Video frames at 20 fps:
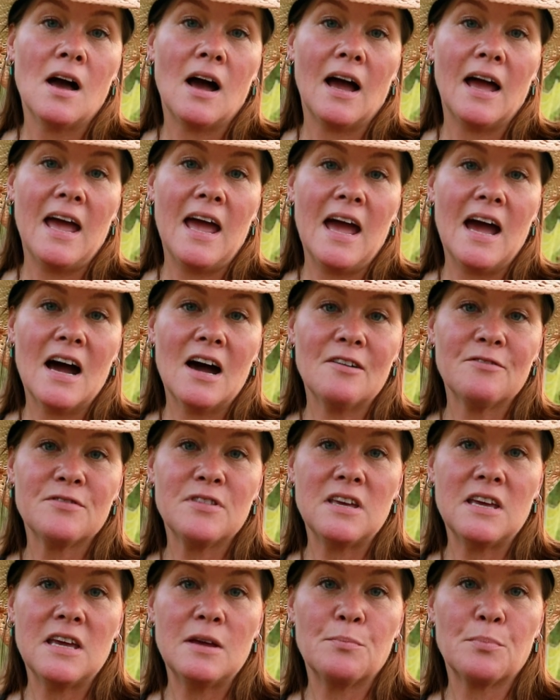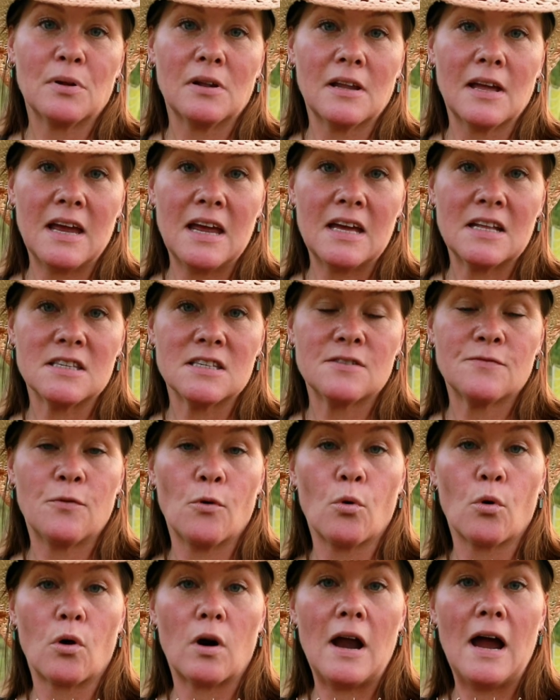I have the plans
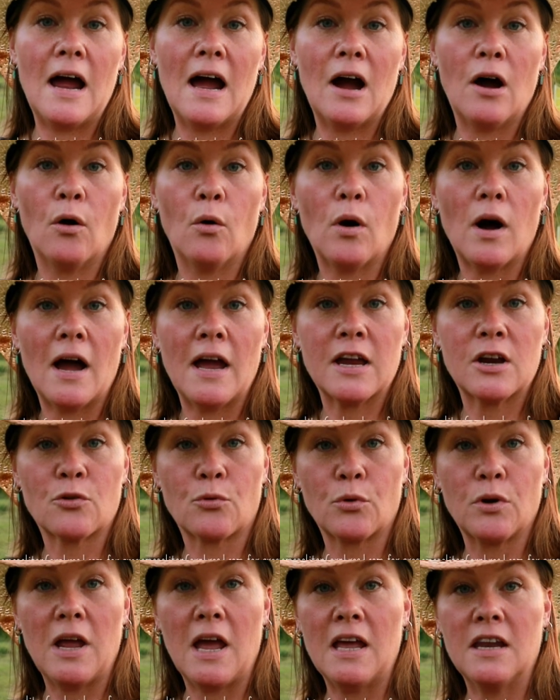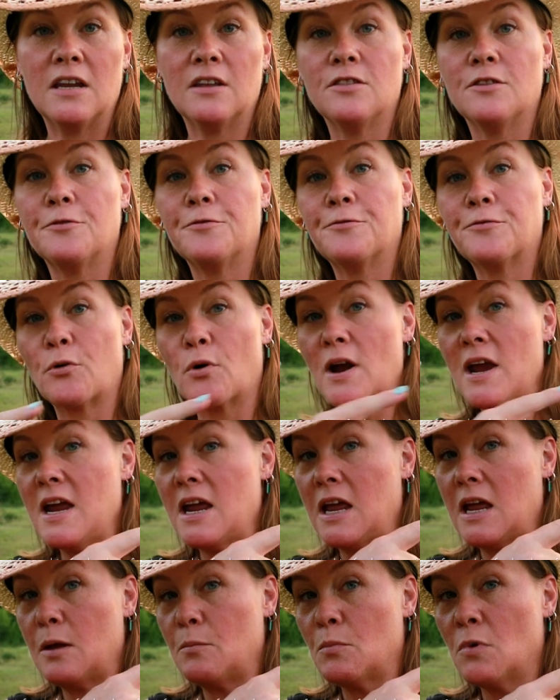for how I created the
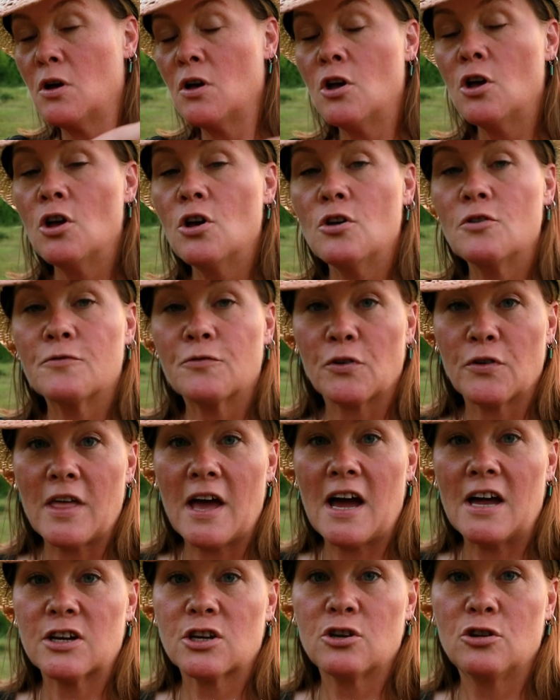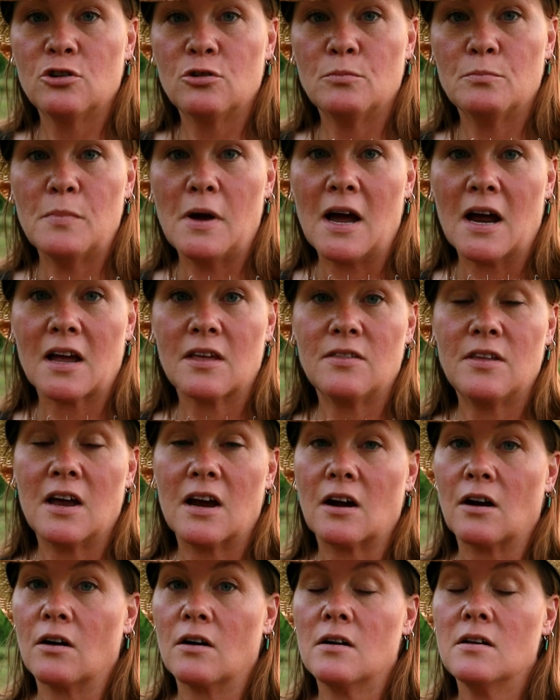frame for that coop back
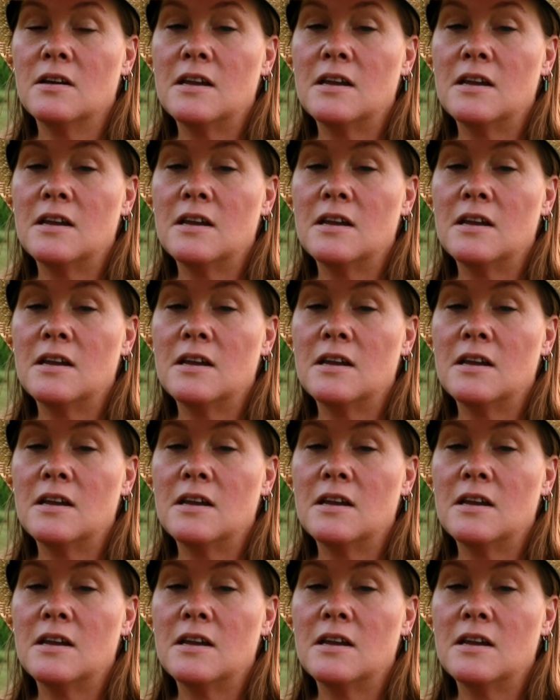there.